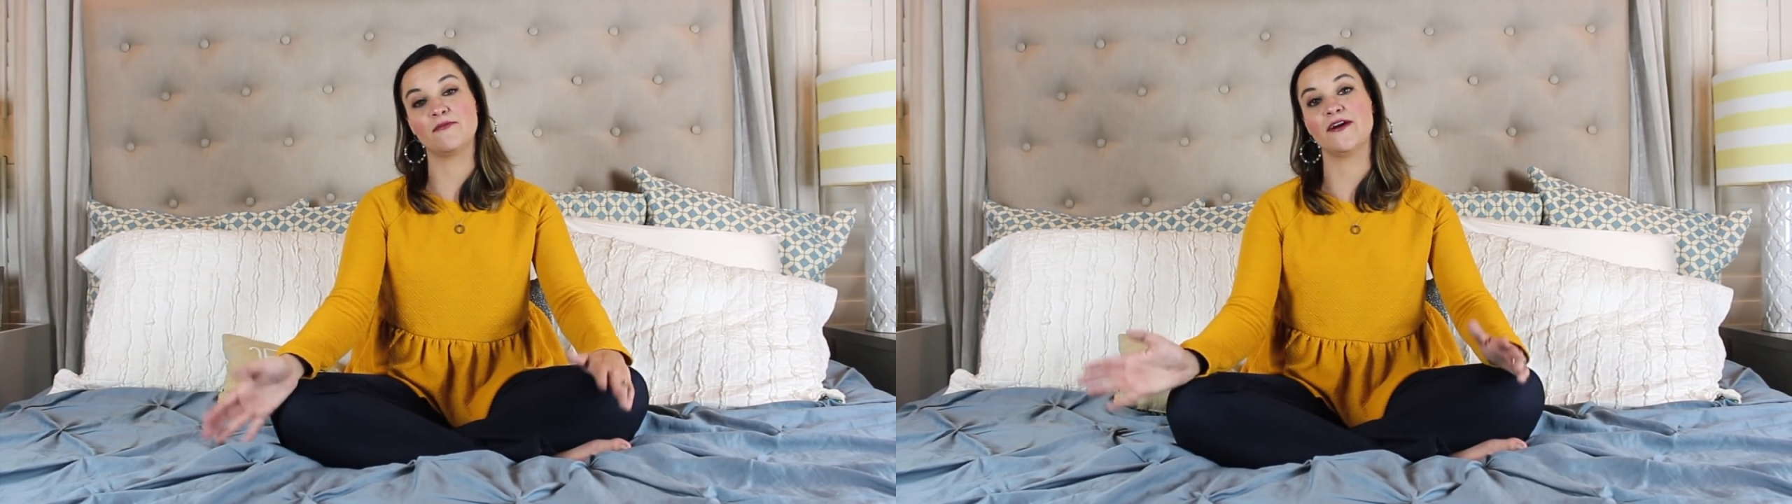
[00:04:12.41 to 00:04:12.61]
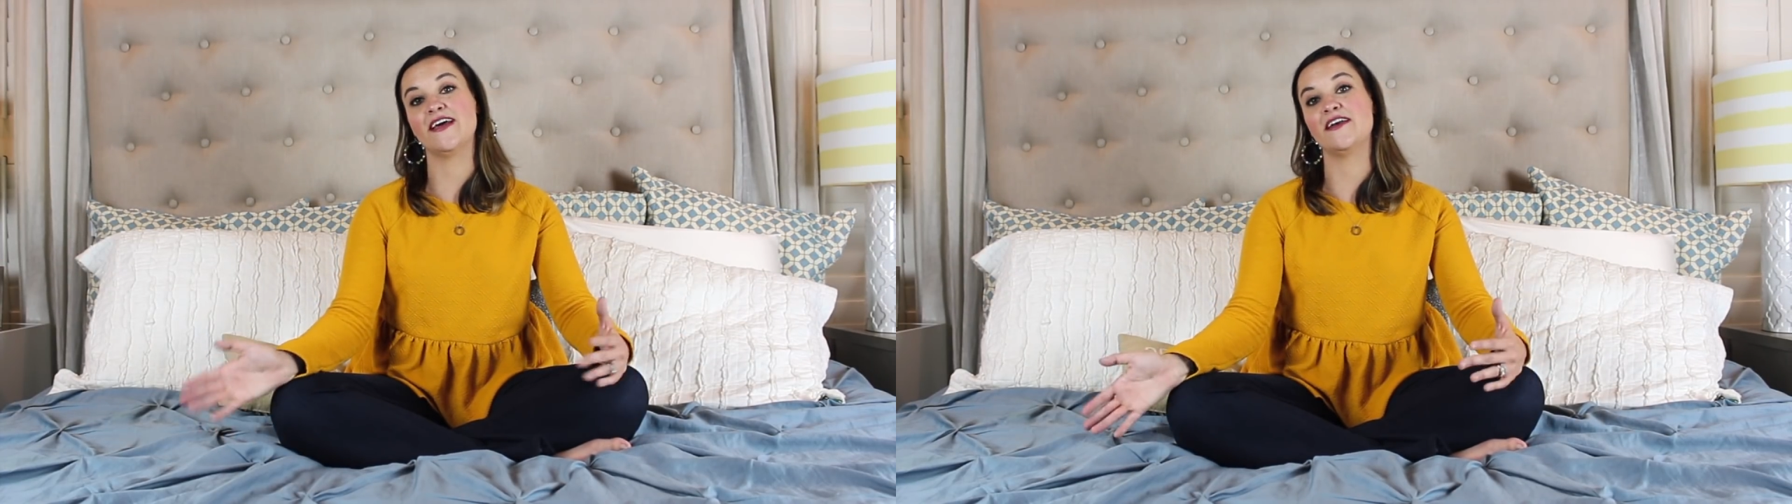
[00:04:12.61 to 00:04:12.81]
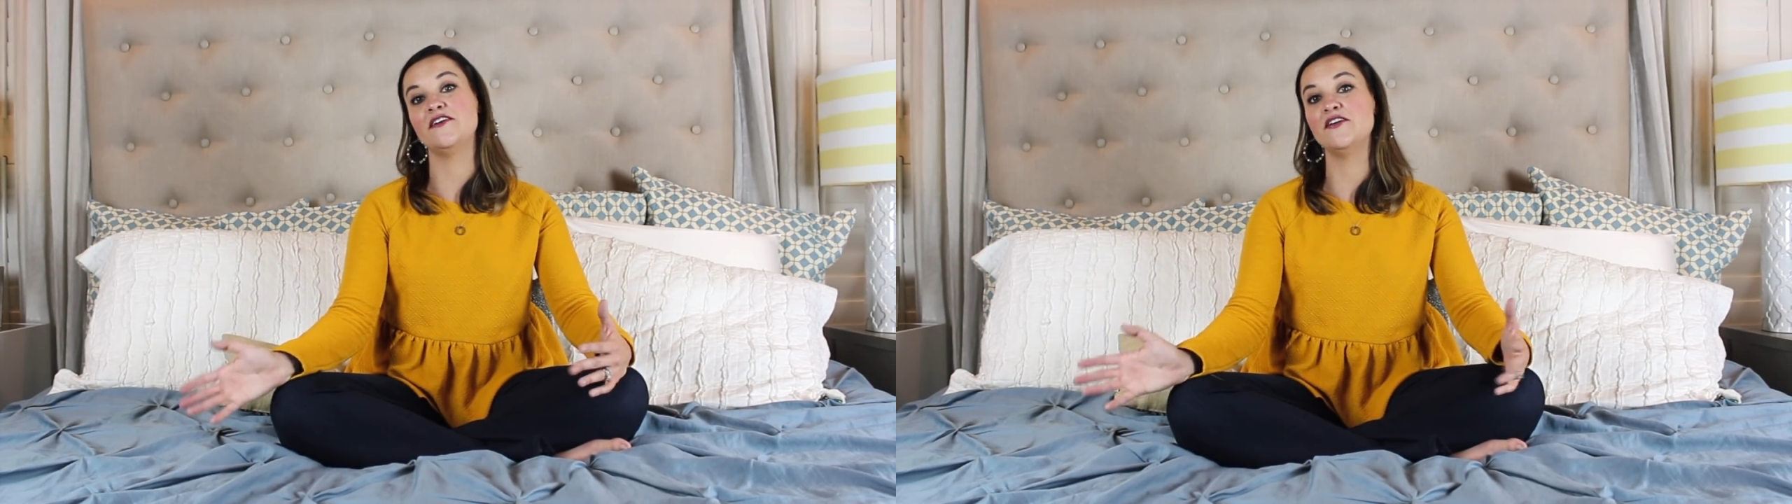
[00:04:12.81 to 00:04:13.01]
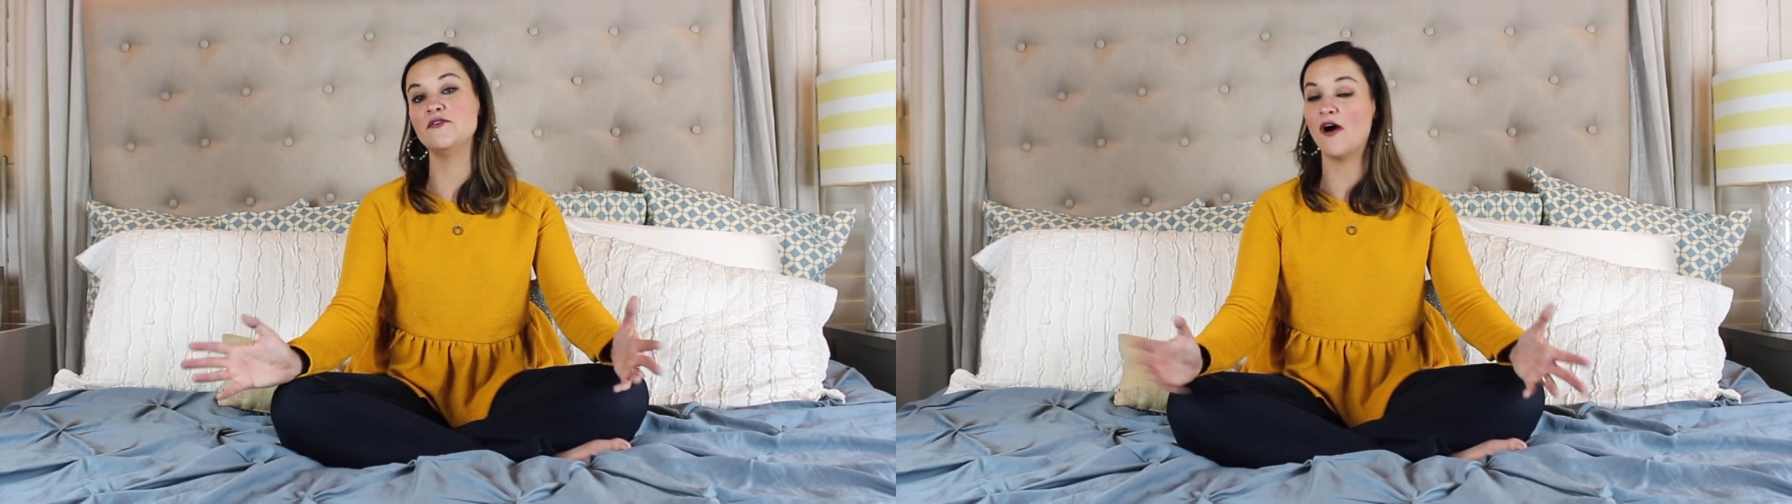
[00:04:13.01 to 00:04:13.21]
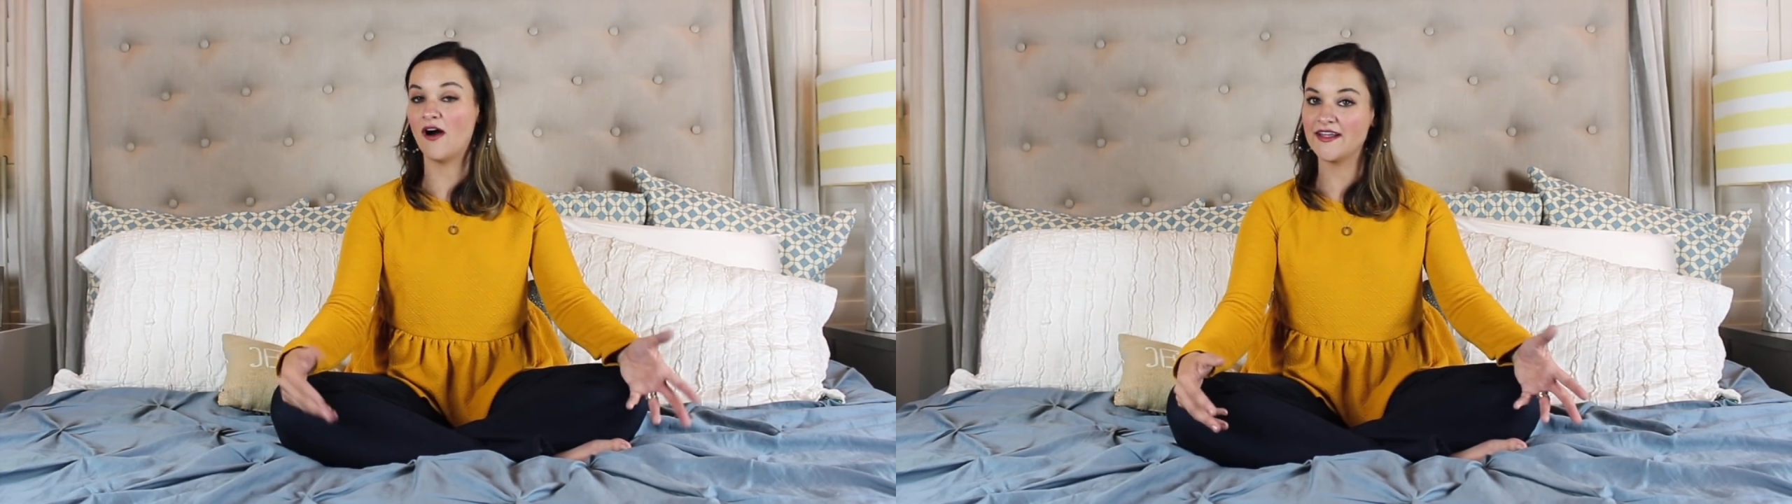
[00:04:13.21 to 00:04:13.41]
bring in a
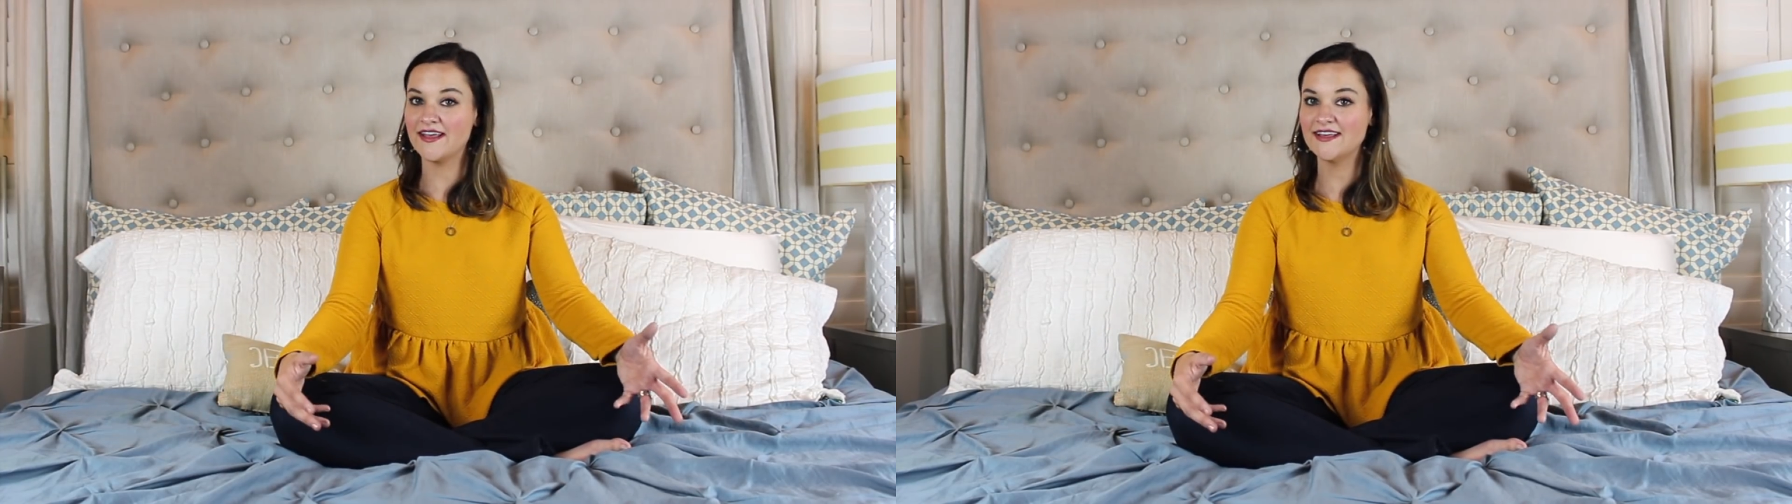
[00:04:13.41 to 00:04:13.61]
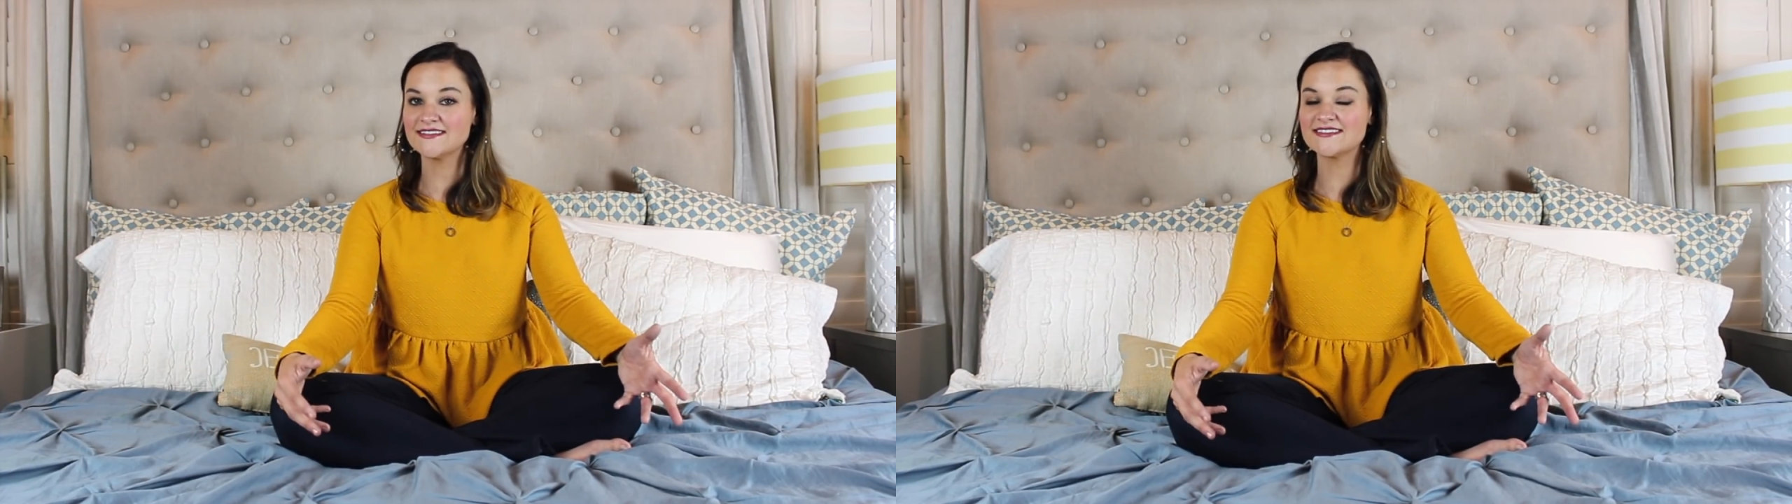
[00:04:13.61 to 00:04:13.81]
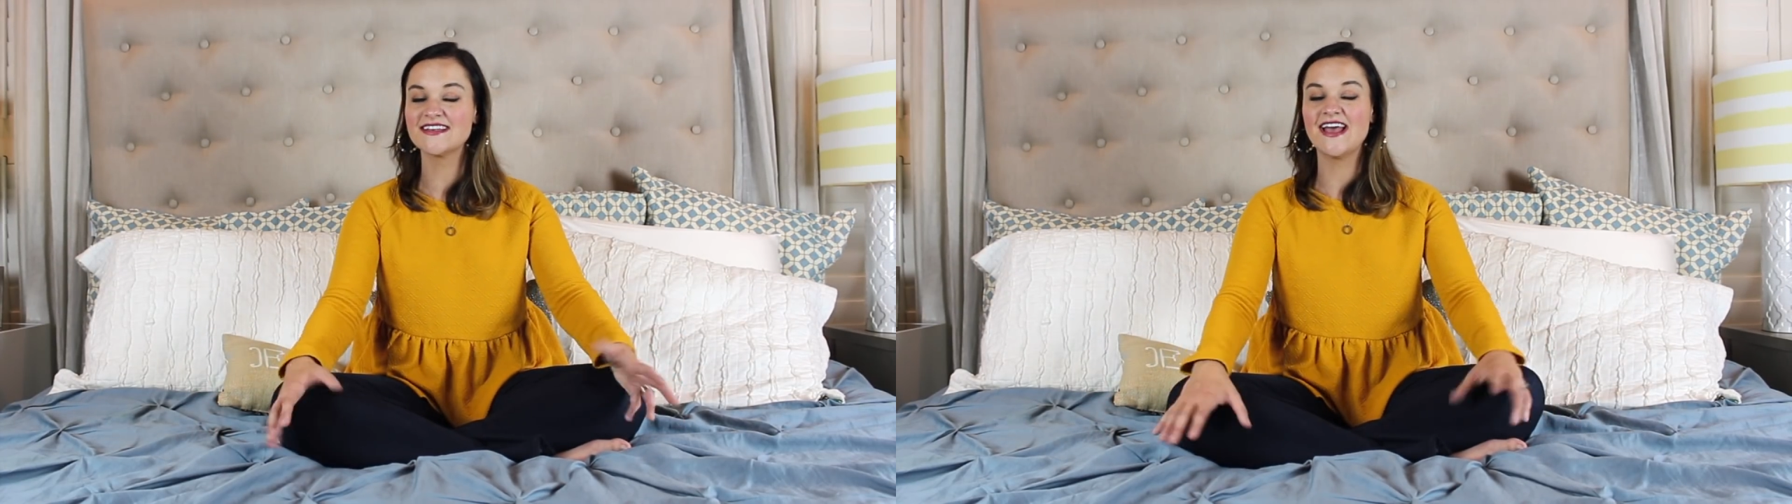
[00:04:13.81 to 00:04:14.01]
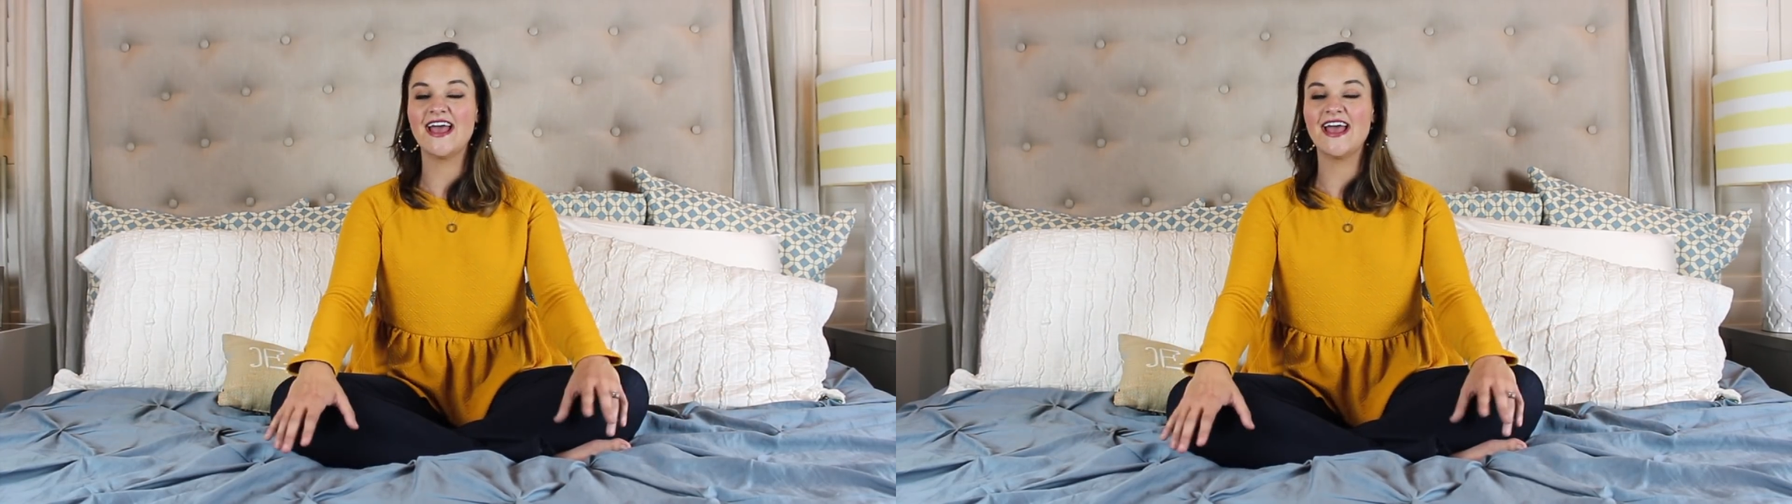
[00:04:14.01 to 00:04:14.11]
new audience.